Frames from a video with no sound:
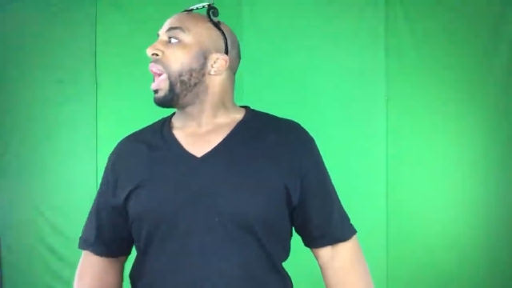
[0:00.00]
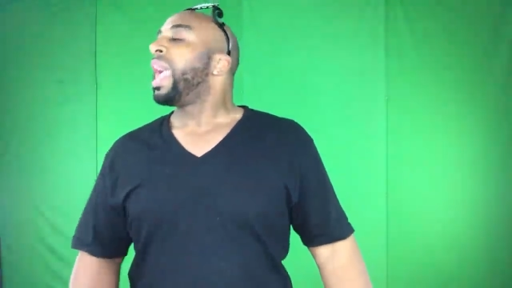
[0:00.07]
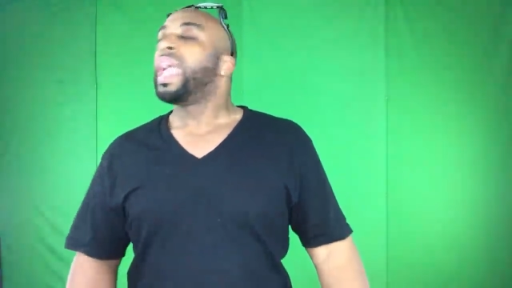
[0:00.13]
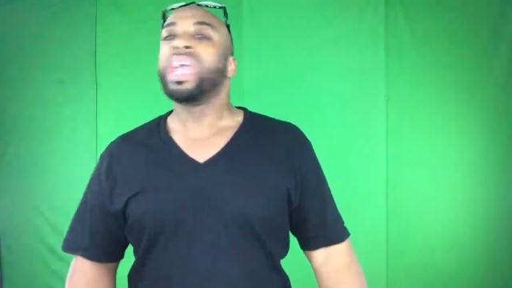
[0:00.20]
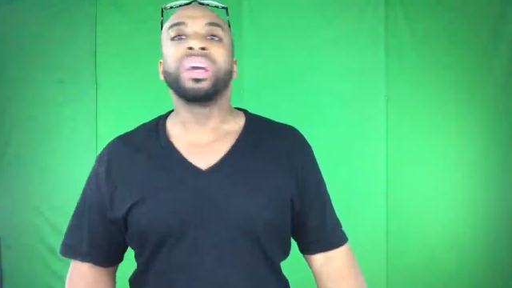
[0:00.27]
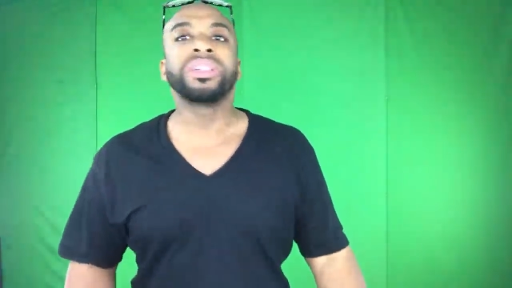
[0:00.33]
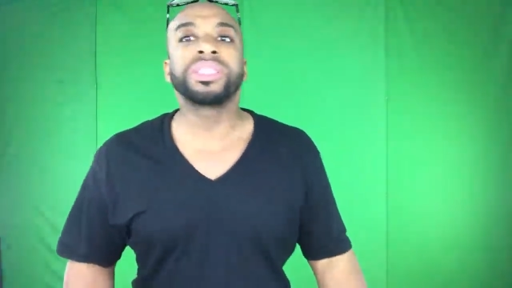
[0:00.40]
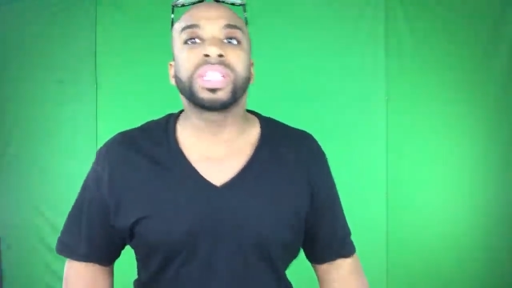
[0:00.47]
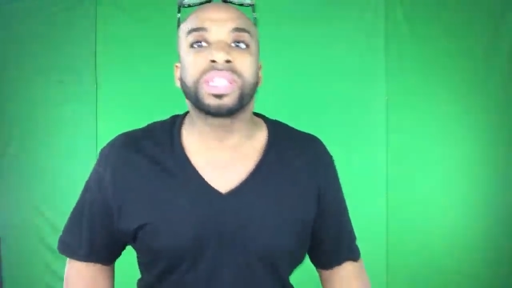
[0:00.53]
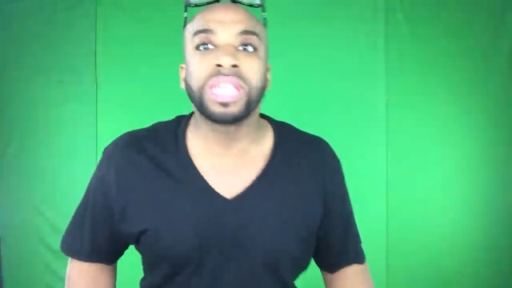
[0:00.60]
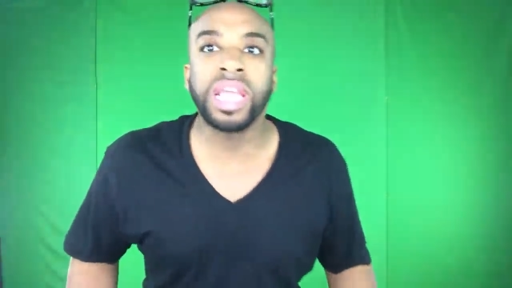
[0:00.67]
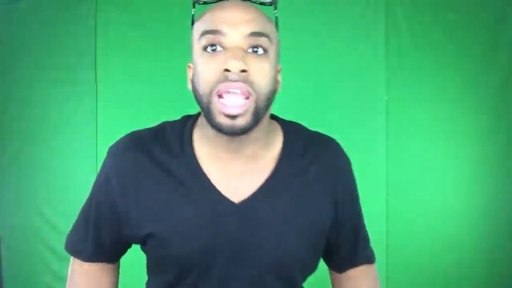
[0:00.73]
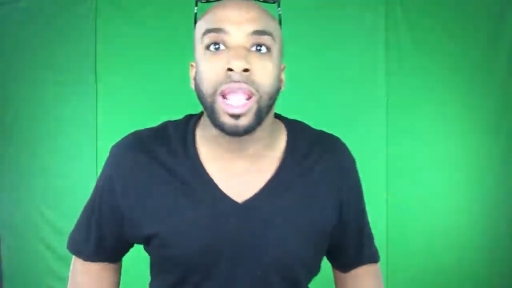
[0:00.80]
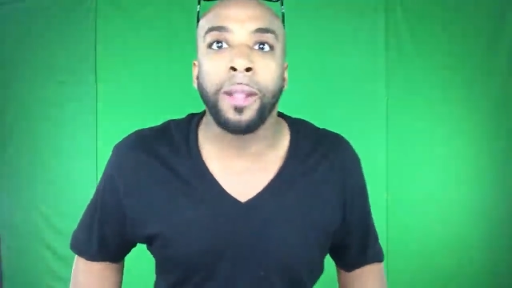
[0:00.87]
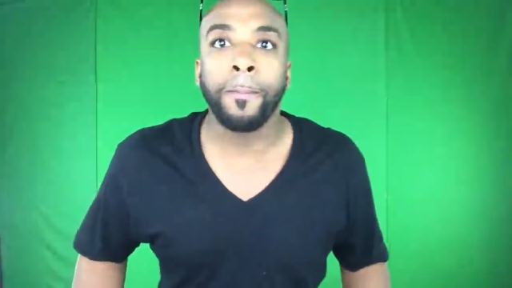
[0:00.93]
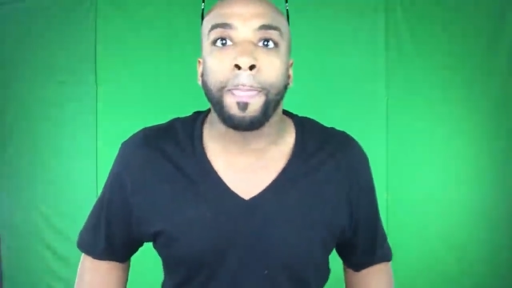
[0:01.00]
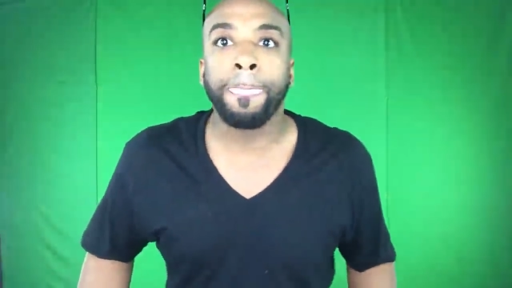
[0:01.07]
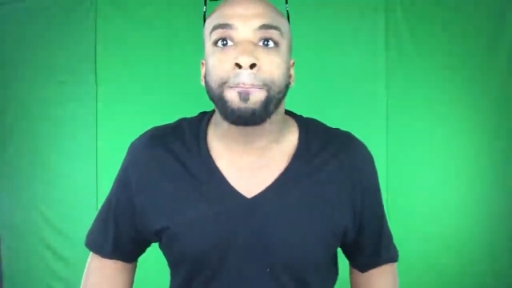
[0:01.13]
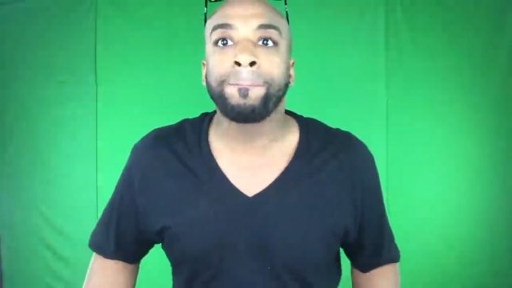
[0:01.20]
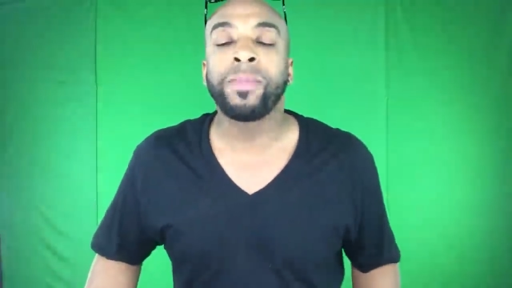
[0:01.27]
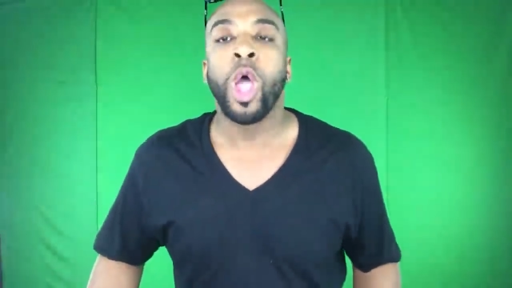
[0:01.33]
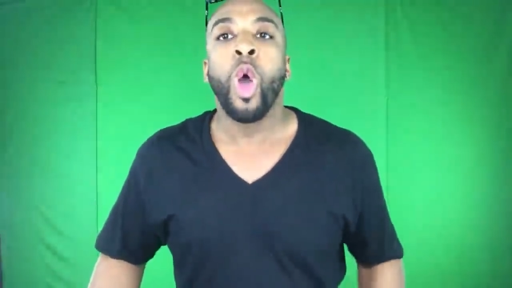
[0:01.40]
Here's the thing.
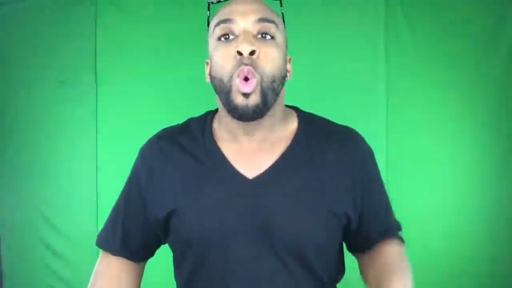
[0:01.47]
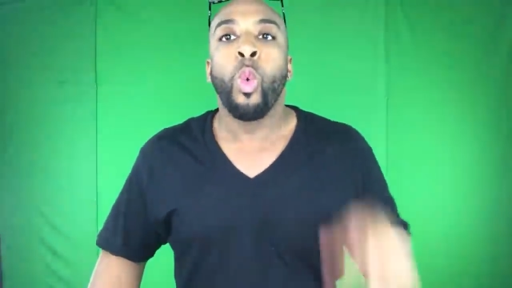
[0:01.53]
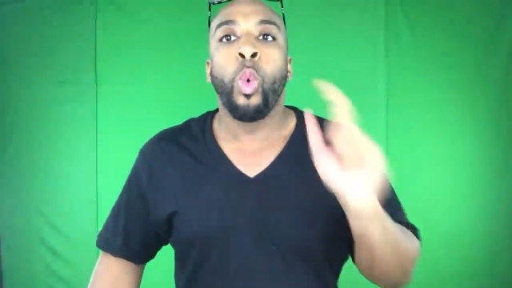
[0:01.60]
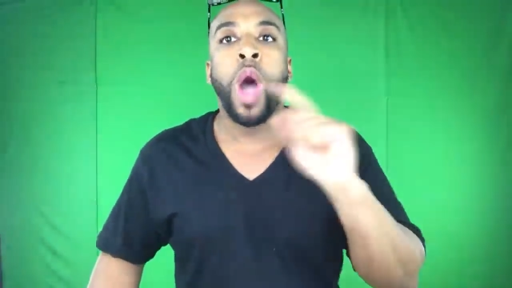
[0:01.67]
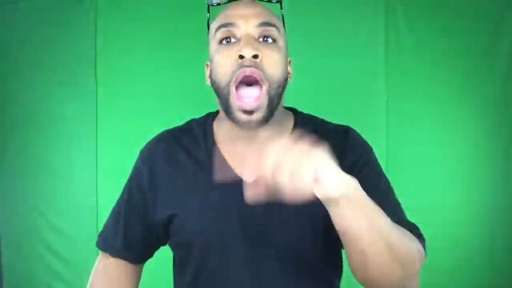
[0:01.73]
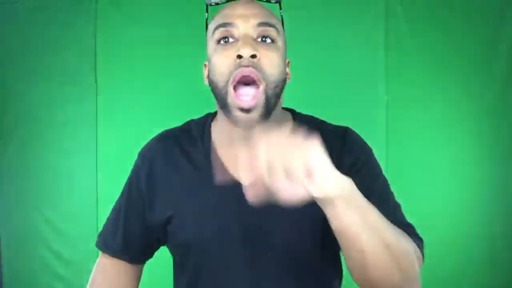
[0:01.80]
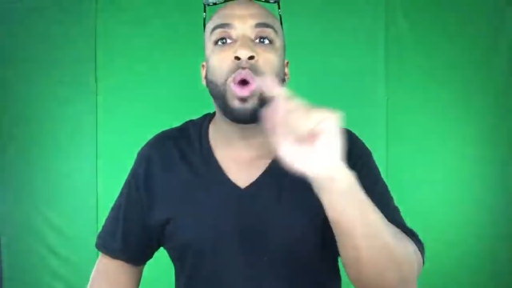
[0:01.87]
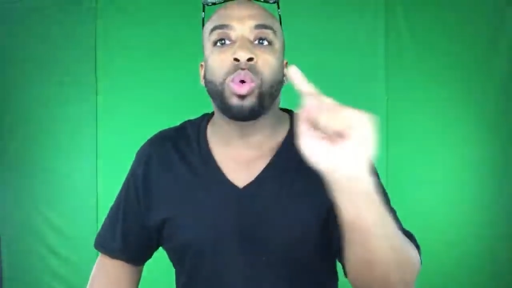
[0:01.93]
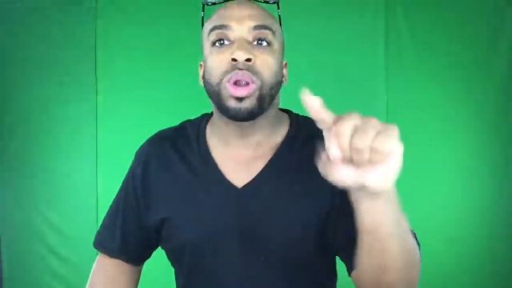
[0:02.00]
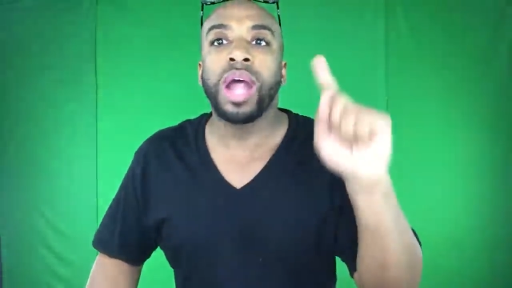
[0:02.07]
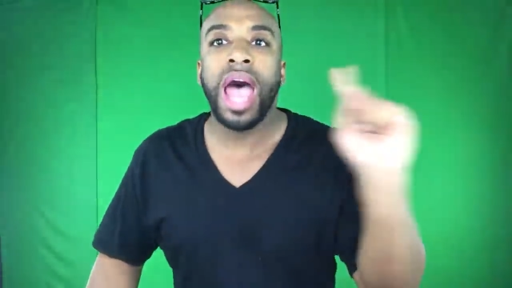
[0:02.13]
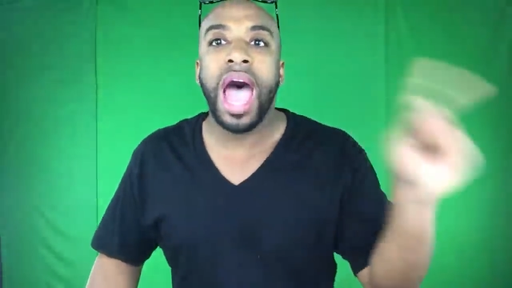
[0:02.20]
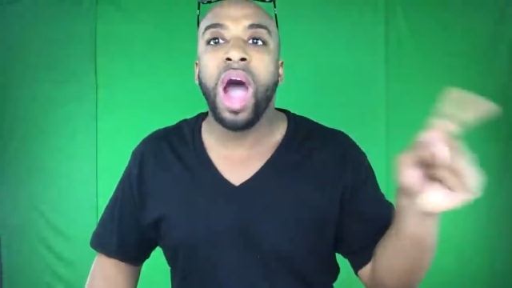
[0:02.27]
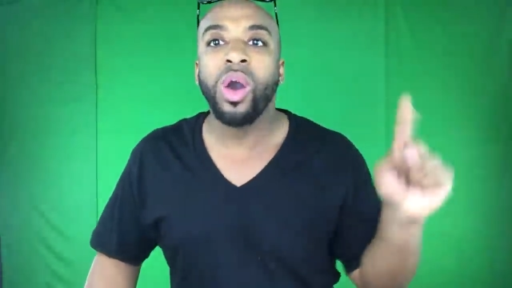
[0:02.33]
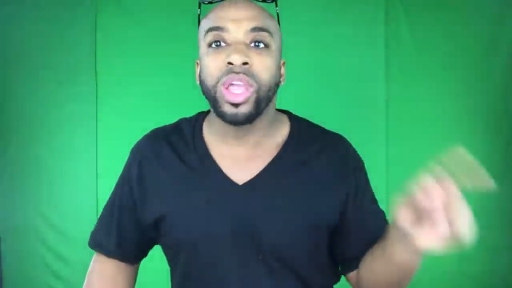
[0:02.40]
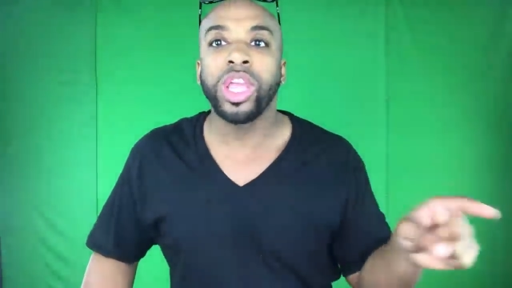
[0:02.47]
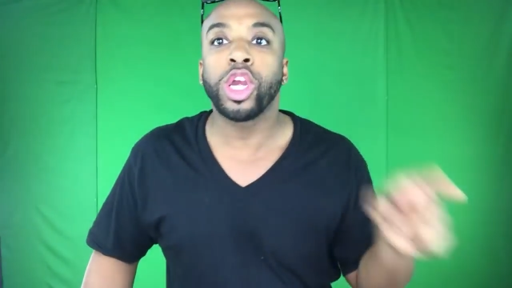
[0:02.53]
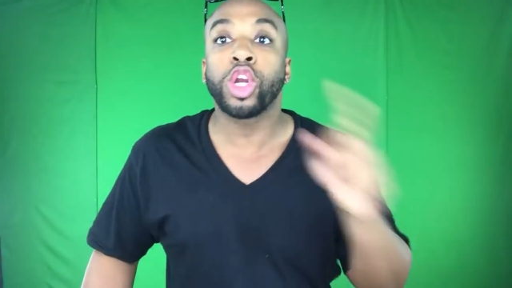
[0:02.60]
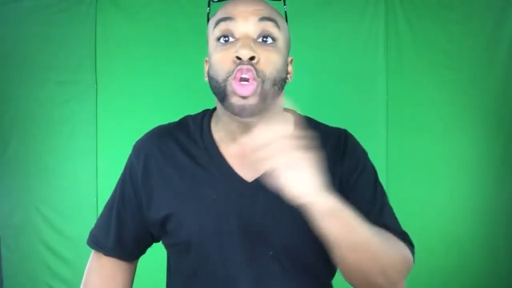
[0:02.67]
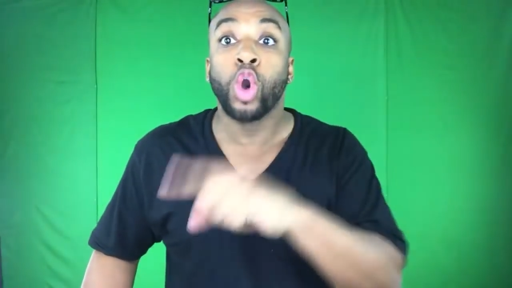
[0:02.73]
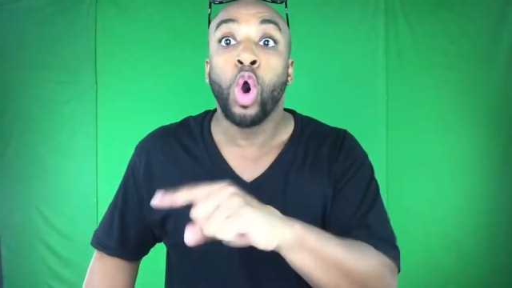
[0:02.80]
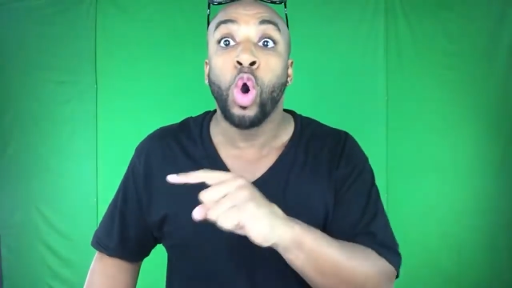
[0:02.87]
While we're out
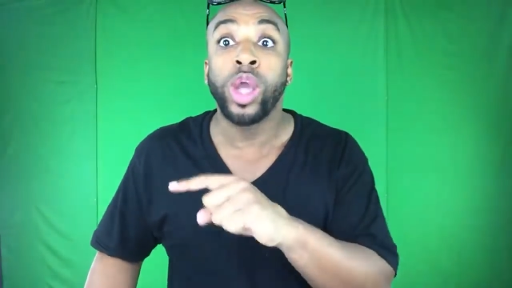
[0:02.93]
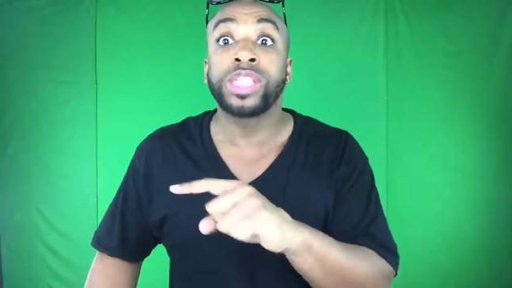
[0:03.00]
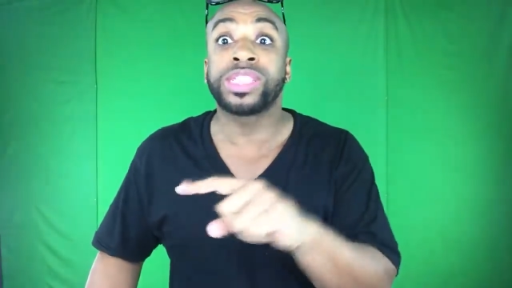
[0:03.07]
here going